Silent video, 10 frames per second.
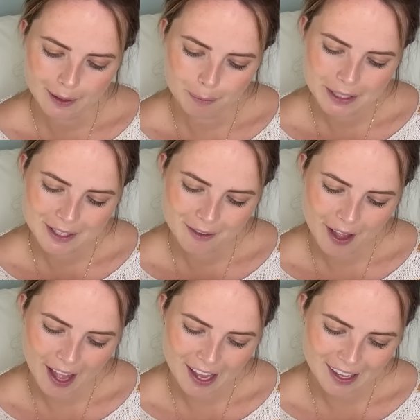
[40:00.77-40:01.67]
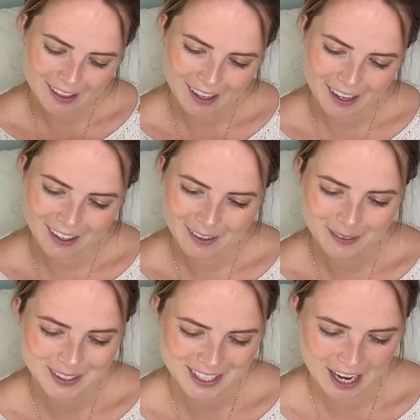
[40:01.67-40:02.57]
bits of hay in there,
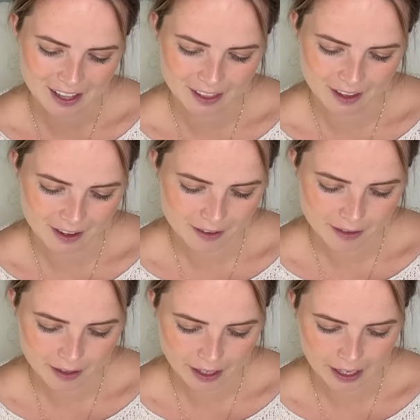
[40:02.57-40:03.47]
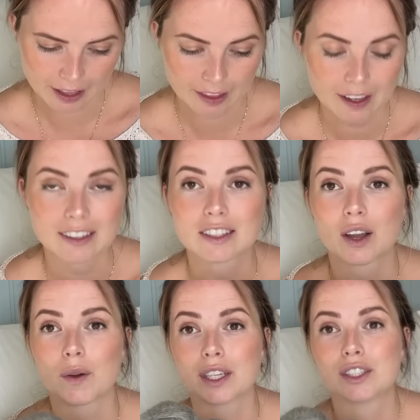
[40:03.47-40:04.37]
which I love, and I think it's
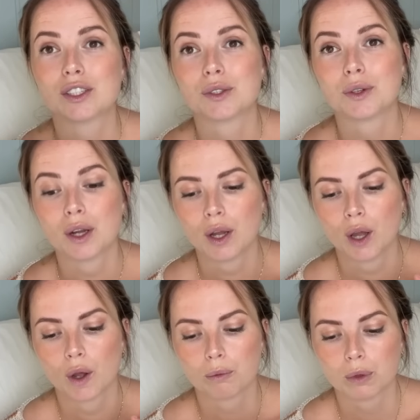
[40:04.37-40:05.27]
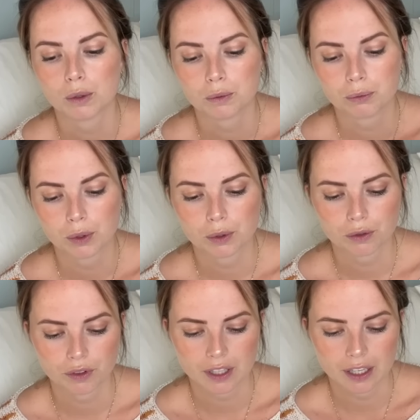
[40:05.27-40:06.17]
going to bloom
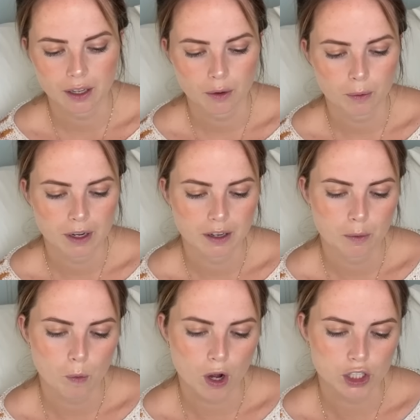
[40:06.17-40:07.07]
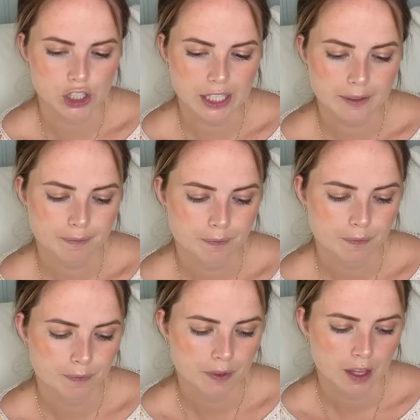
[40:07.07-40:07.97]
beautifully when washing.
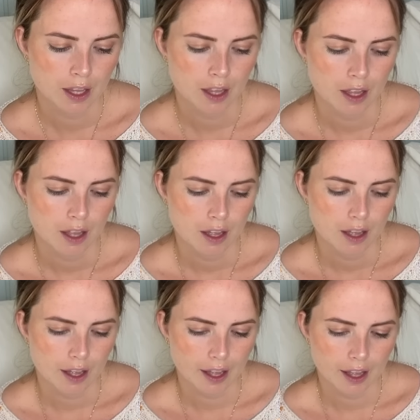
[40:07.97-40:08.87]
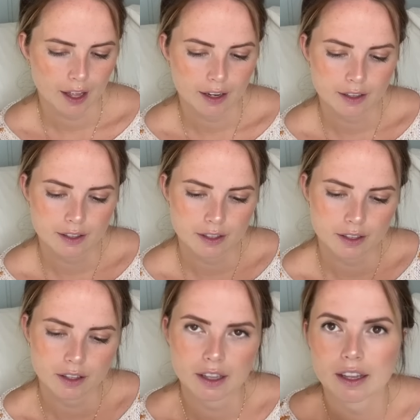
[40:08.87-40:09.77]
And
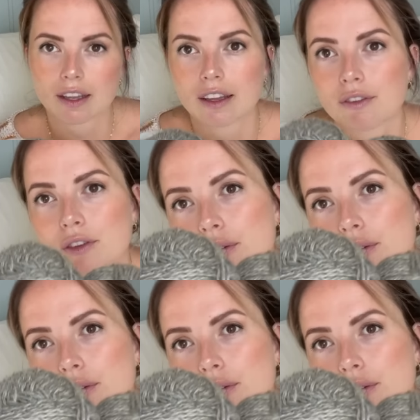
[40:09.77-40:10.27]
if